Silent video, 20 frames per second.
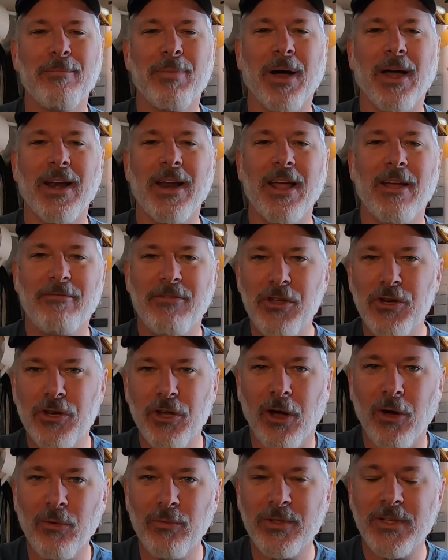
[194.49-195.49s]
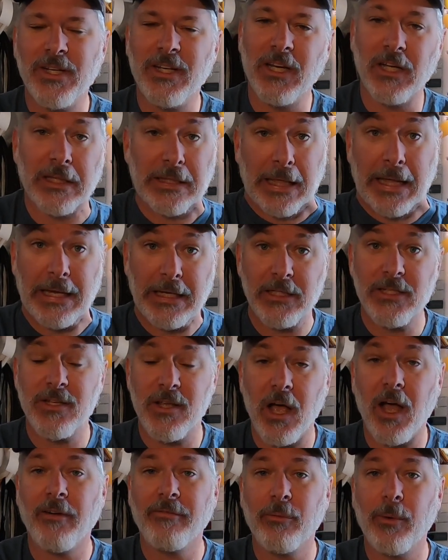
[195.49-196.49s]
But if you don't and you like
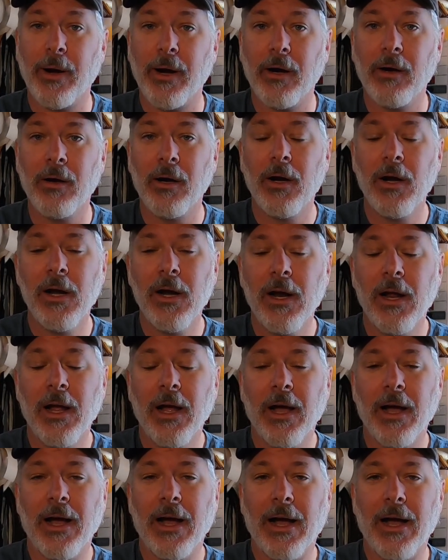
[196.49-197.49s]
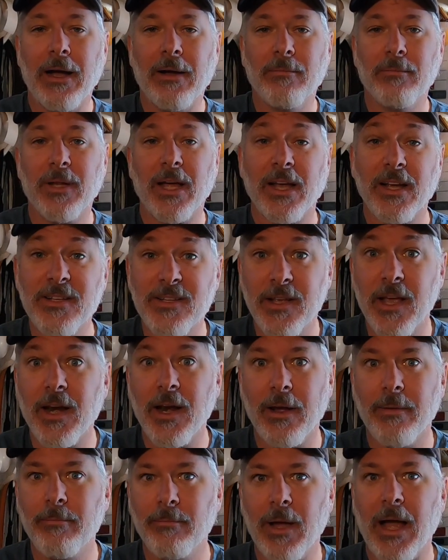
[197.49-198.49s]
software, um, like I said,
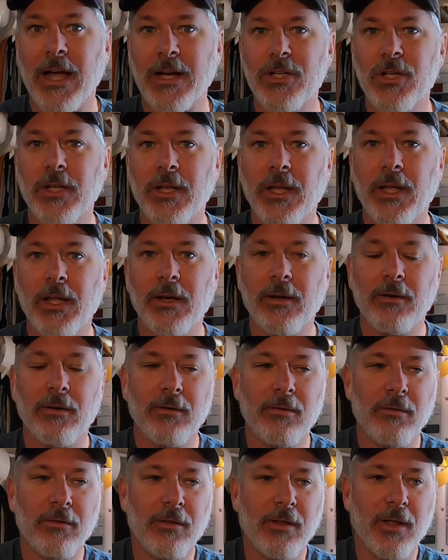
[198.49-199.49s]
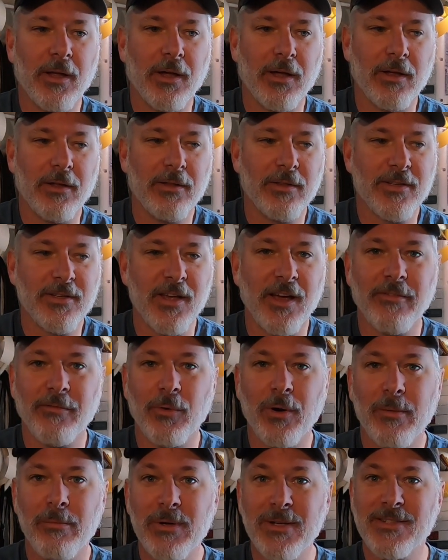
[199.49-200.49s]
I'm actually in uh,
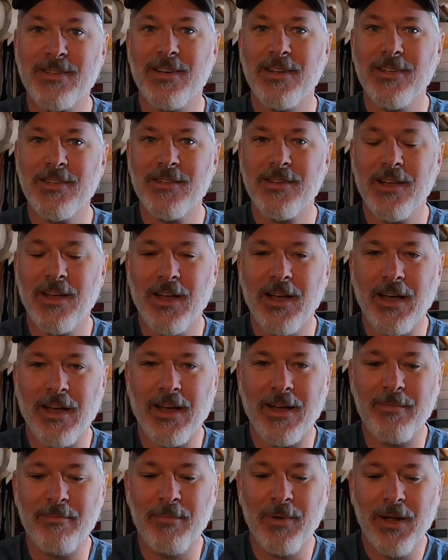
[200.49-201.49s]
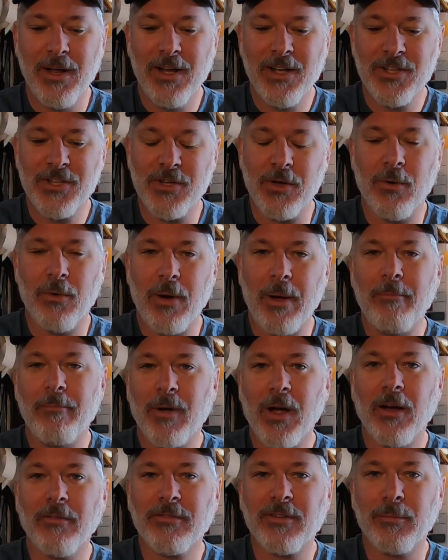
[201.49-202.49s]
software business, um, so I'm
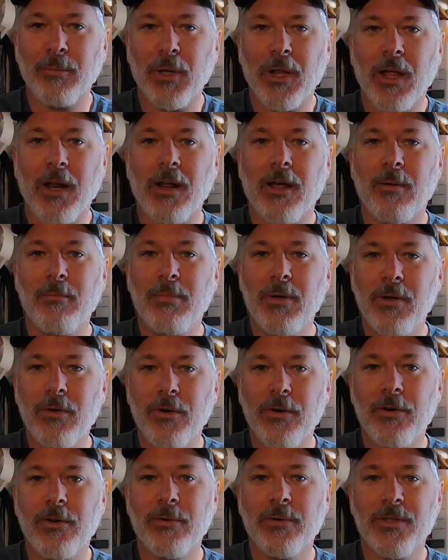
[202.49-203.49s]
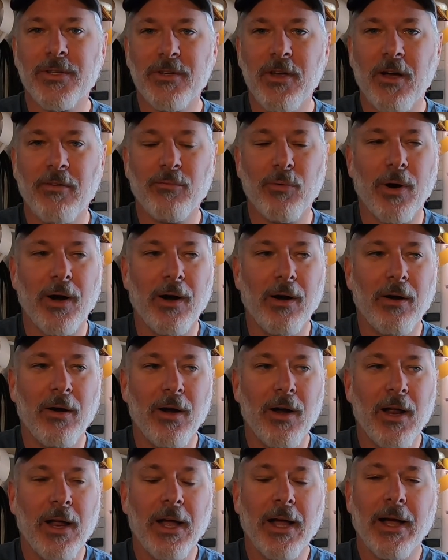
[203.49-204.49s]
comfortable on a computer doing software,
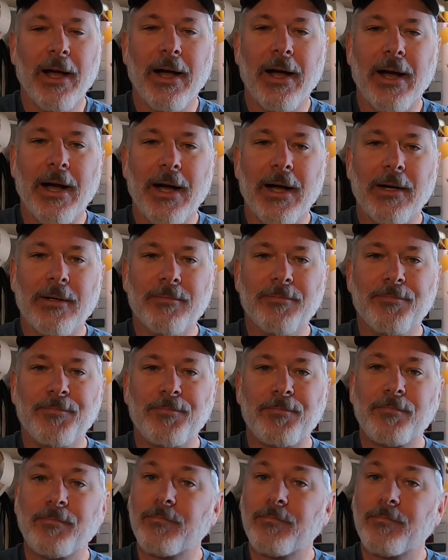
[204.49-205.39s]
um,